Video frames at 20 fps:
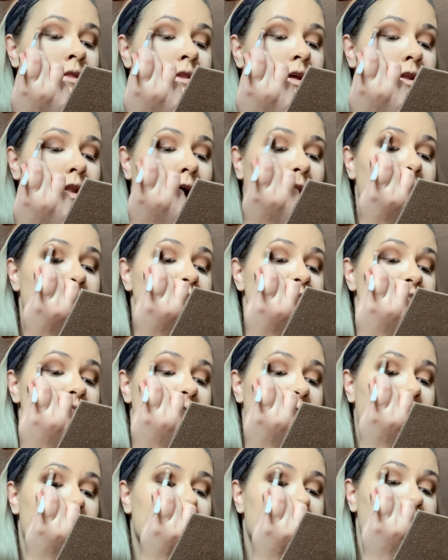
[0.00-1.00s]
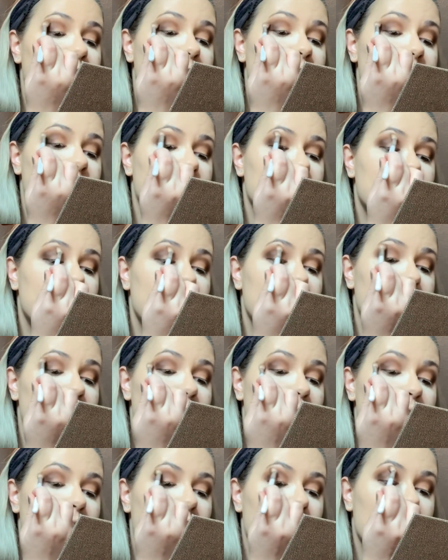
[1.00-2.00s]
lightest shade and
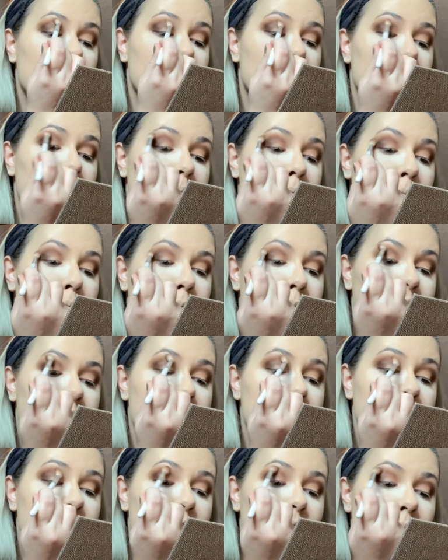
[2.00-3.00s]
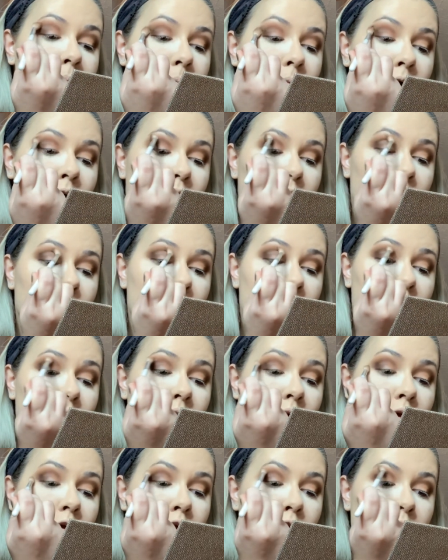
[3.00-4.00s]
the medium
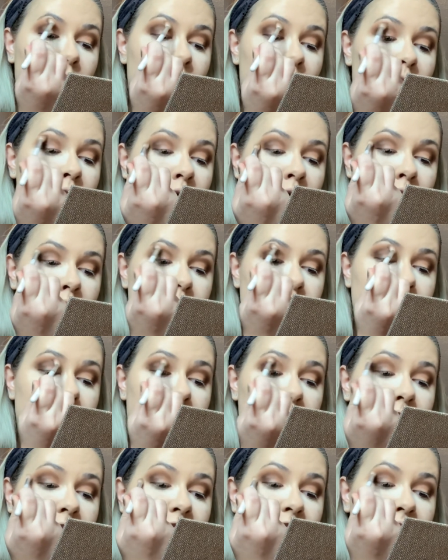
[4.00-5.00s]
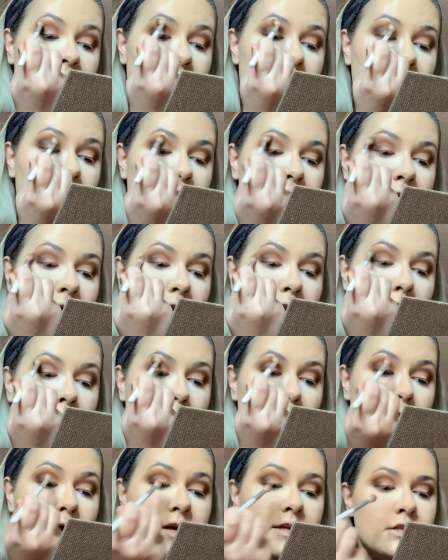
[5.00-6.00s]
color, to kind of feather that
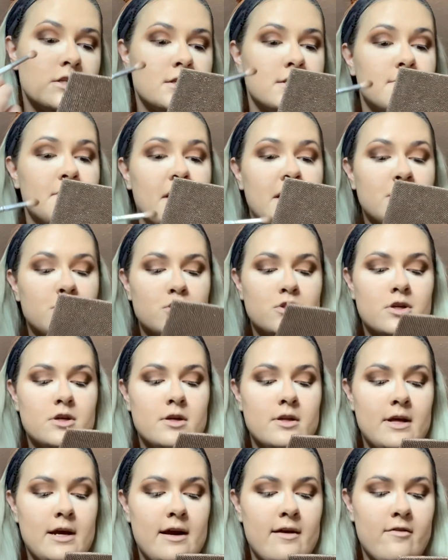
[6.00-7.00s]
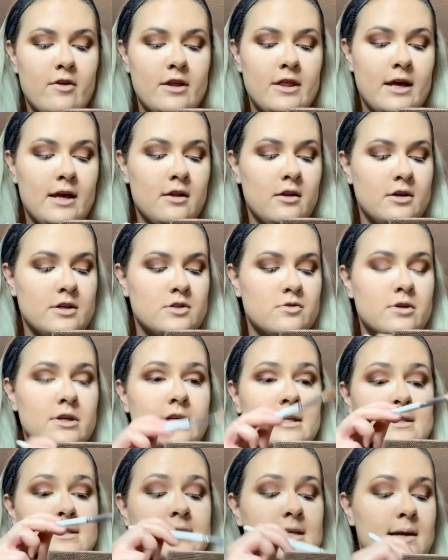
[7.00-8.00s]
out and just make sure that everything looks
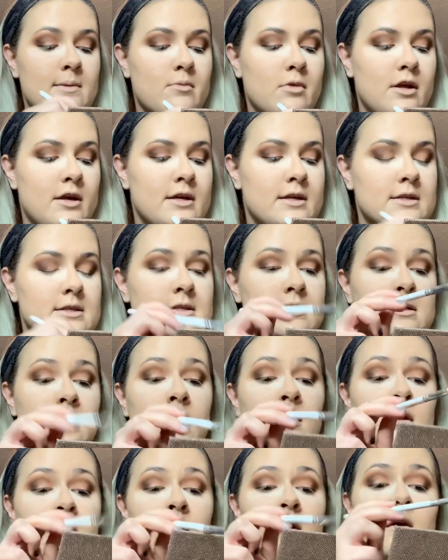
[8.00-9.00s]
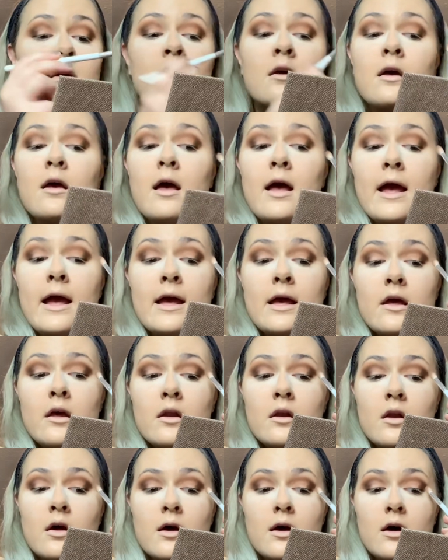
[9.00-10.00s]
really seamless and